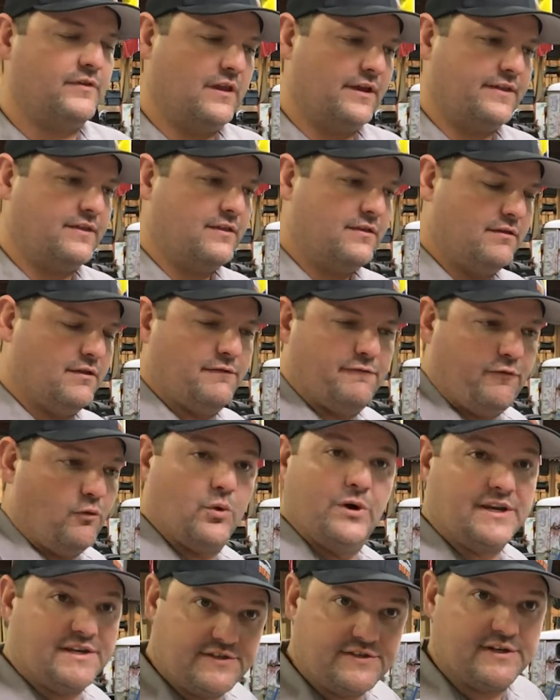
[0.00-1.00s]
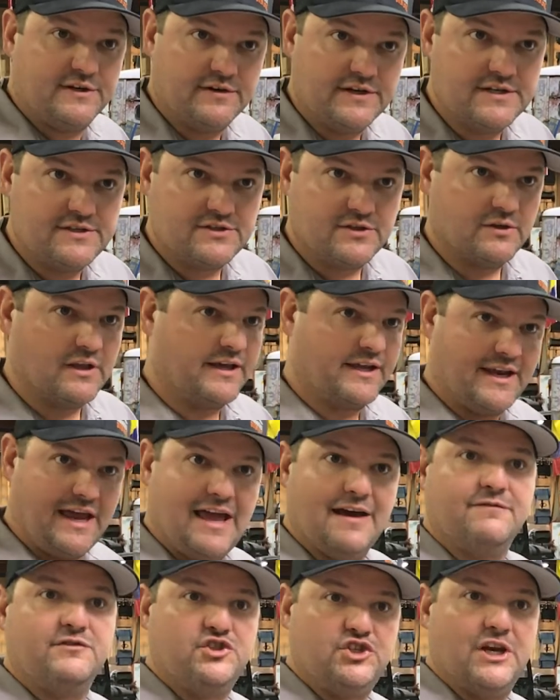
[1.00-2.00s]
like the forty series, so like
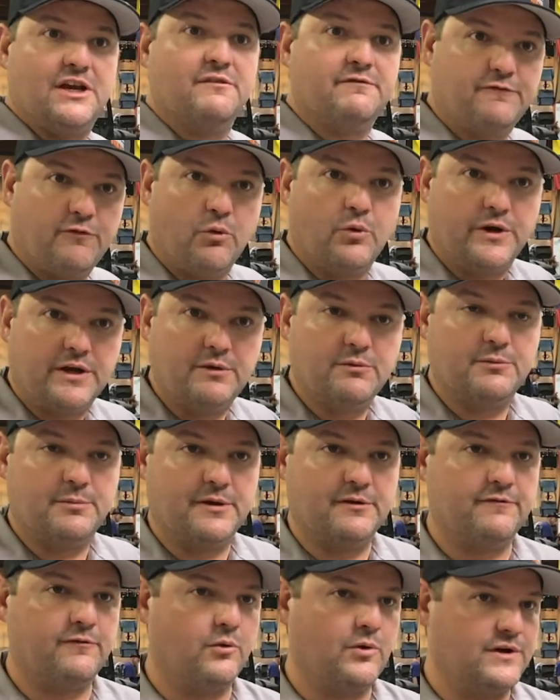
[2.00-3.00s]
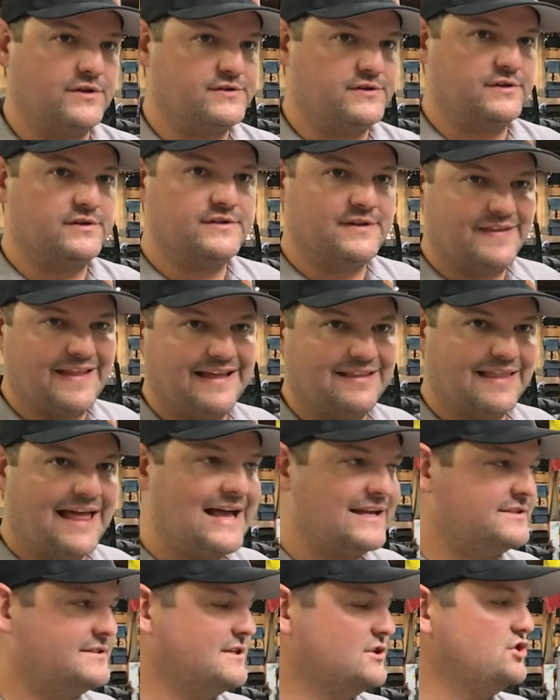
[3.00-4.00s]
an F J forty would be a forty series, and that
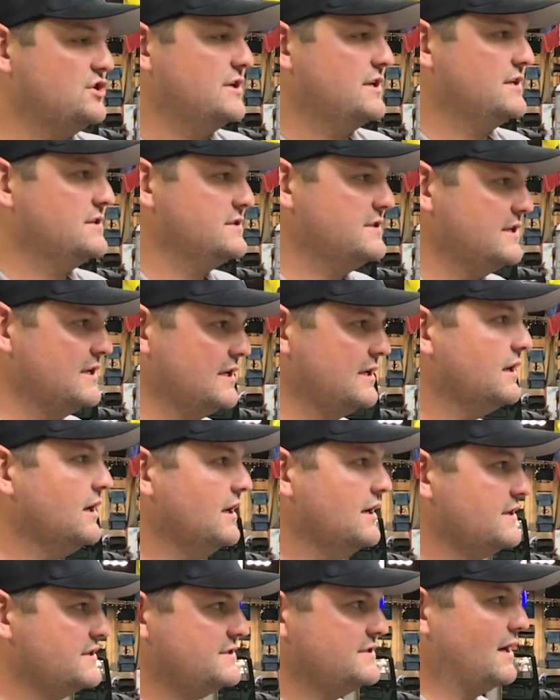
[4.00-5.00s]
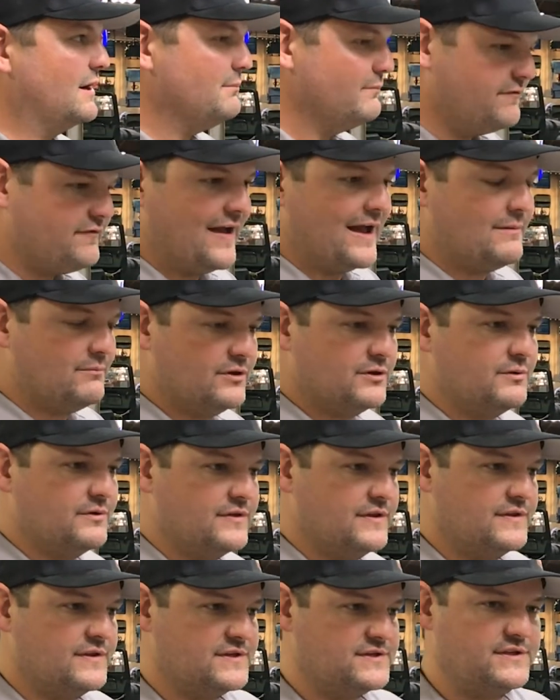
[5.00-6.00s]
last digit is the subfamily
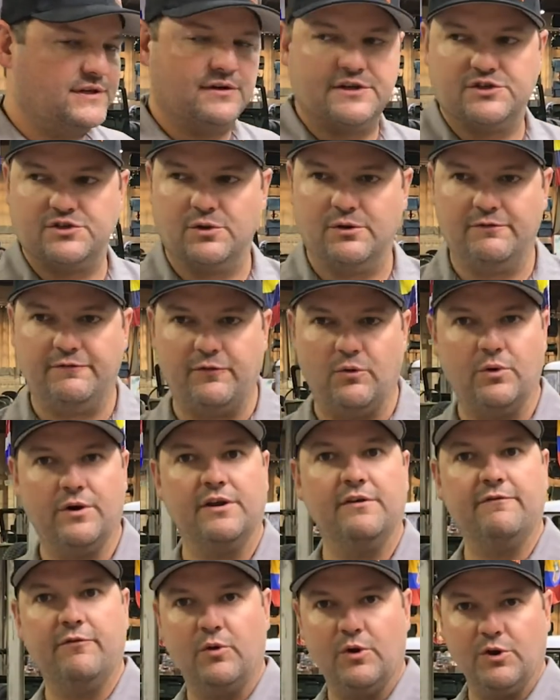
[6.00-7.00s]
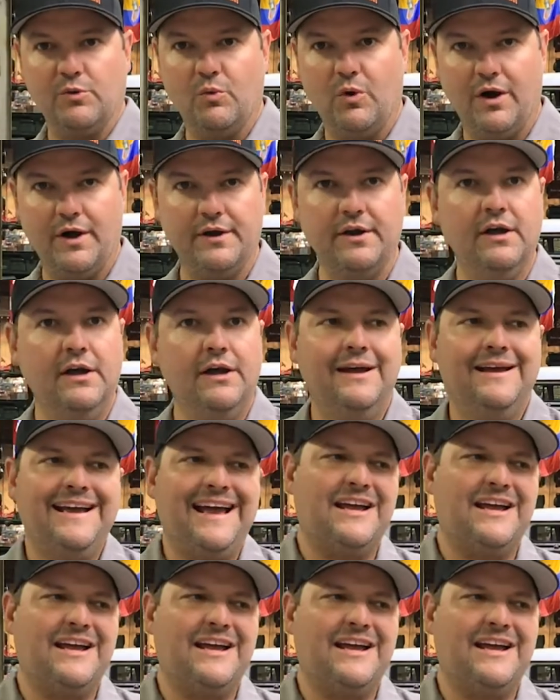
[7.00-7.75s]
within the series, so a forty, forty-one,